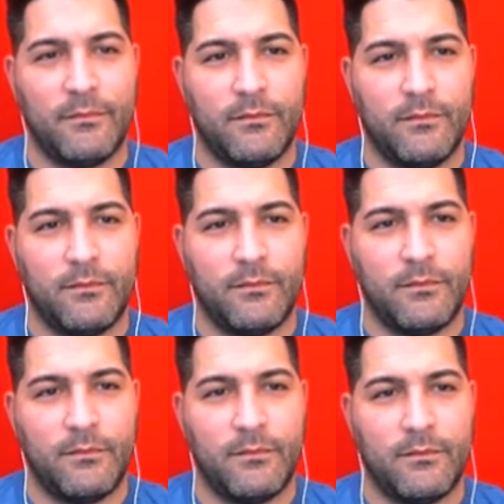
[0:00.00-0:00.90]

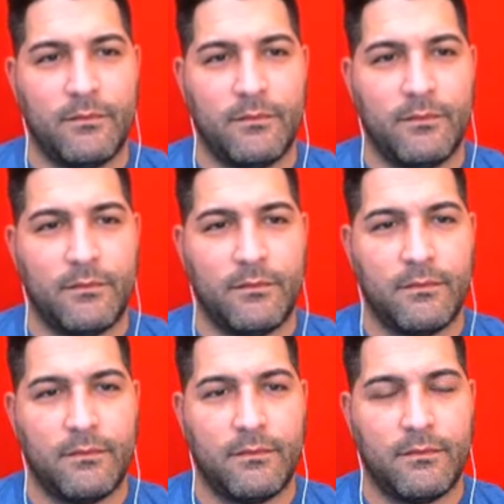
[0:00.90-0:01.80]

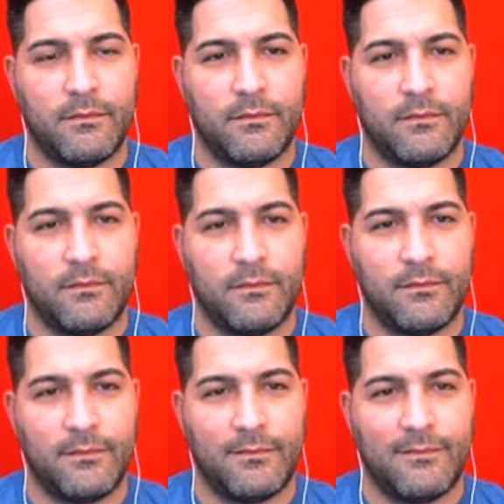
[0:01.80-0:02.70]

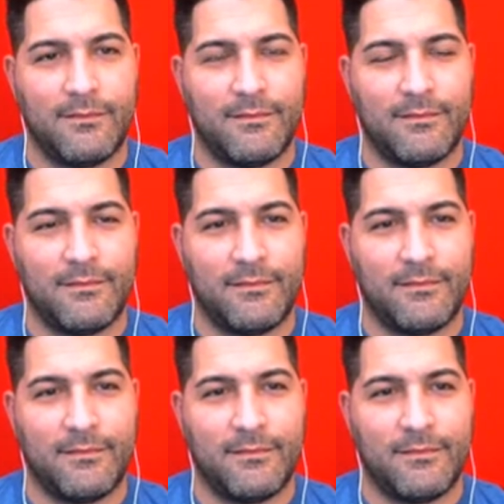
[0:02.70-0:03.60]

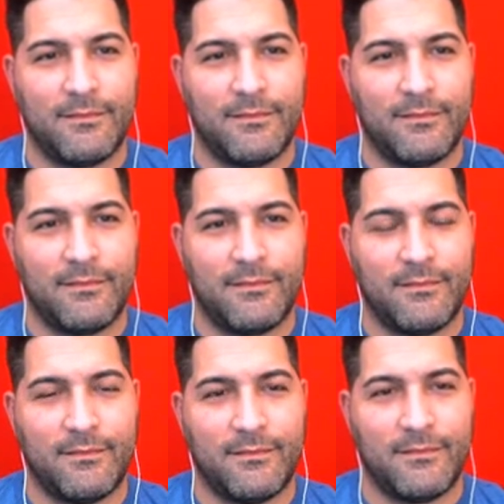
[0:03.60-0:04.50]

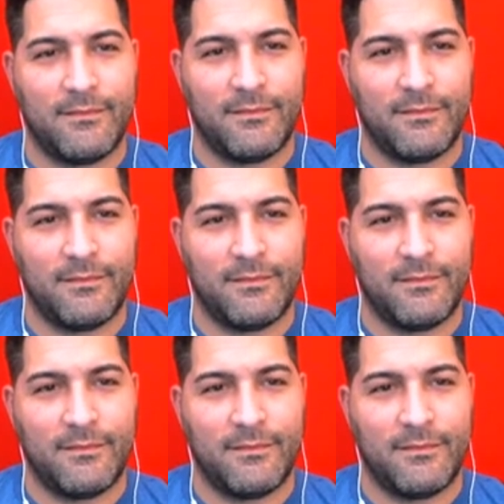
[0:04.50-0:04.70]
(silent)